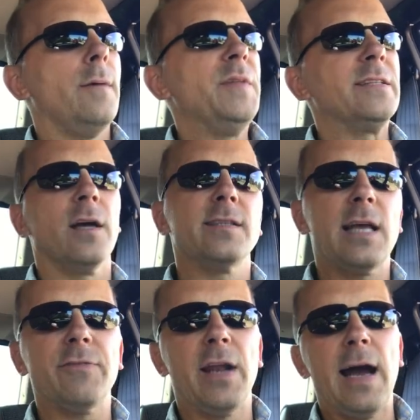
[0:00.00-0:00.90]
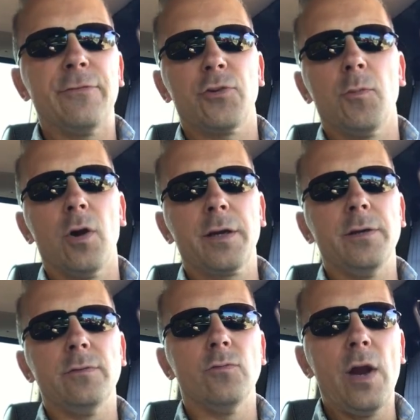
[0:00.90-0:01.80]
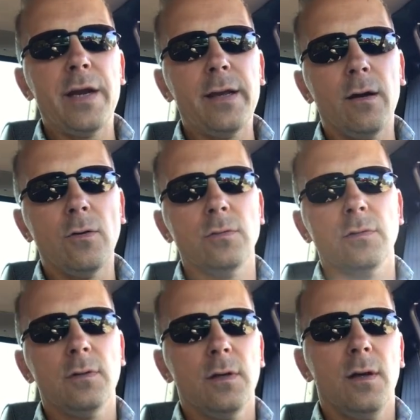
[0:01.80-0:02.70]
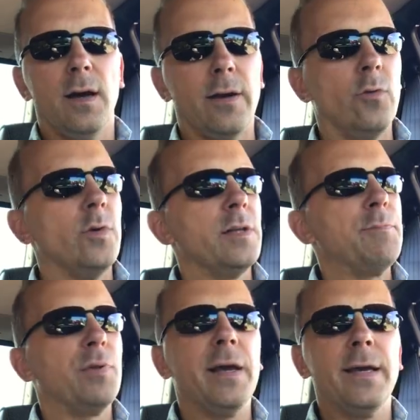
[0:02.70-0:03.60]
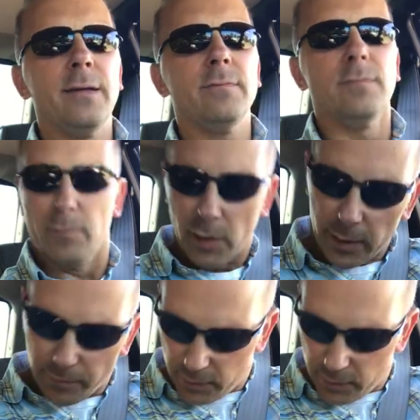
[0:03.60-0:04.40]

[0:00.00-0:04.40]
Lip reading: It does have an aftermarket radio. I don't really play it, but